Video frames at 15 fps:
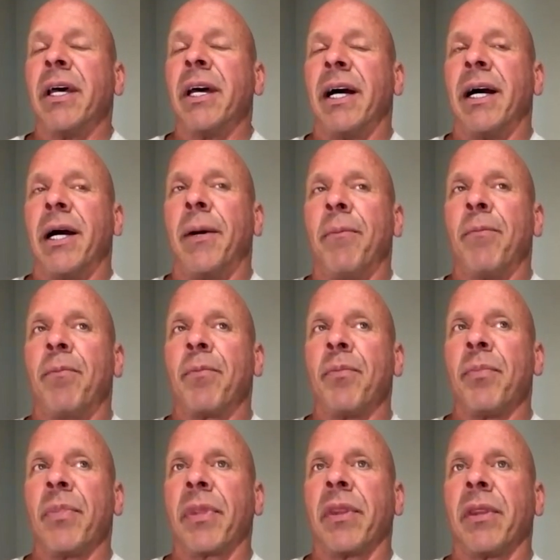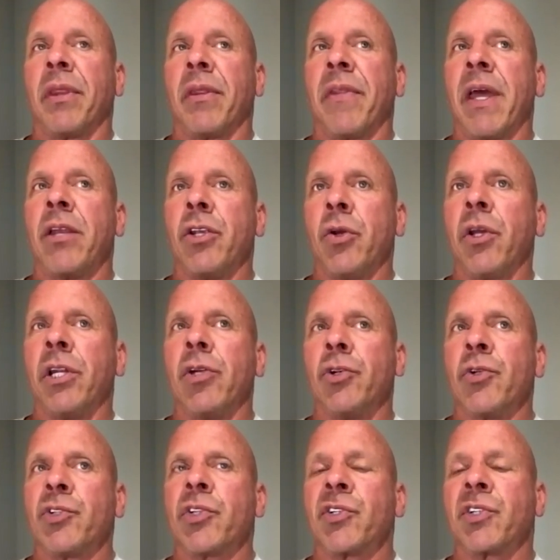then you can
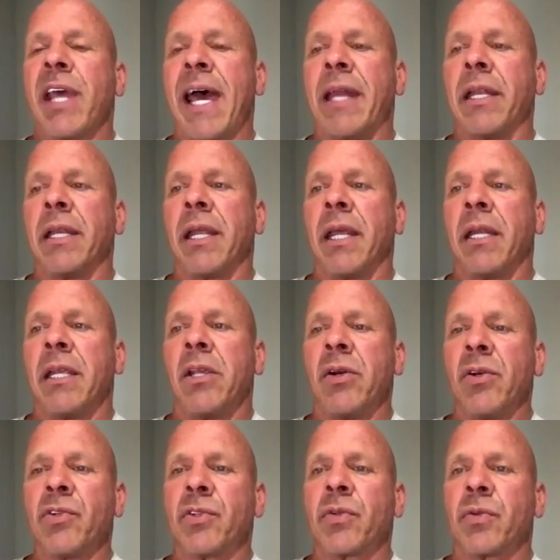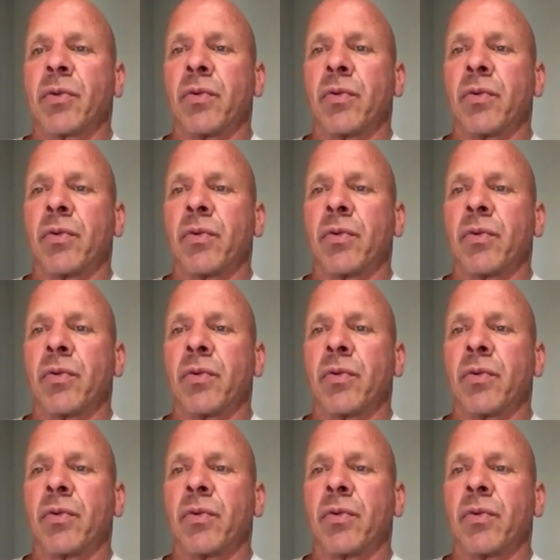introduce a statin. And here's